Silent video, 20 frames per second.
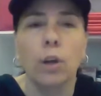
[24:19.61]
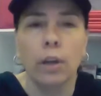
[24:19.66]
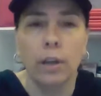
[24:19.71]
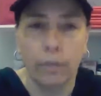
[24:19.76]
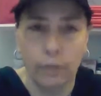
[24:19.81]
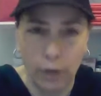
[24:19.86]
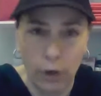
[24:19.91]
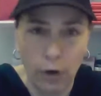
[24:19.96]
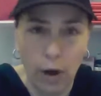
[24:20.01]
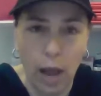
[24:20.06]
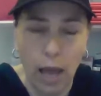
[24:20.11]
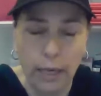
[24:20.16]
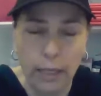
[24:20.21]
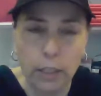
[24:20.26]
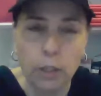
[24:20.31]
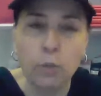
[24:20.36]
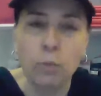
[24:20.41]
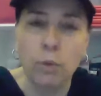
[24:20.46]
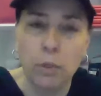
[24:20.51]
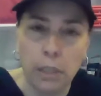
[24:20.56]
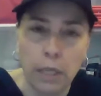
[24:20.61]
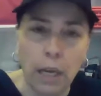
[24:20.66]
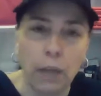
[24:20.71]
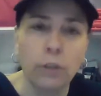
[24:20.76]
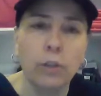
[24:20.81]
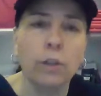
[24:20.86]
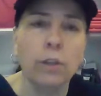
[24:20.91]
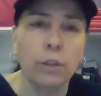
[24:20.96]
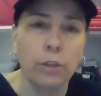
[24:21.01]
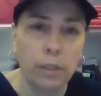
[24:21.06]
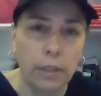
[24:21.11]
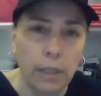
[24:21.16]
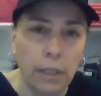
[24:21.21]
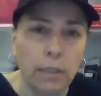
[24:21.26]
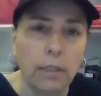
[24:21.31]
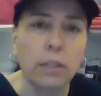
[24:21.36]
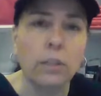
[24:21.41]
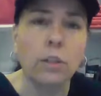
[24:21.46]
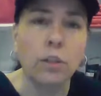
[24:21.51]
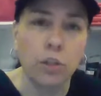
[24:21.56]
if they're honest, will tell you they're
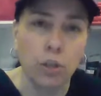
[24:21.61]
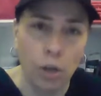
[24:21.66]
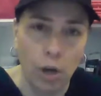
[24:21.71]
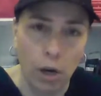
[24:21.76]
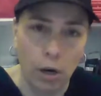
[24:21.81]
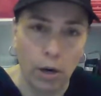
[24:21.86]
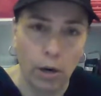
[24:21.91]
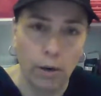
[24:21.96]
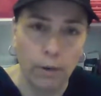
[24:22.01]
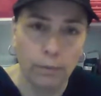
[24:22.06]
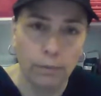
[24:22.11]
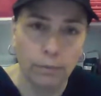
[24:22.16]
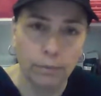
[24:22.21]
addicted to sugar.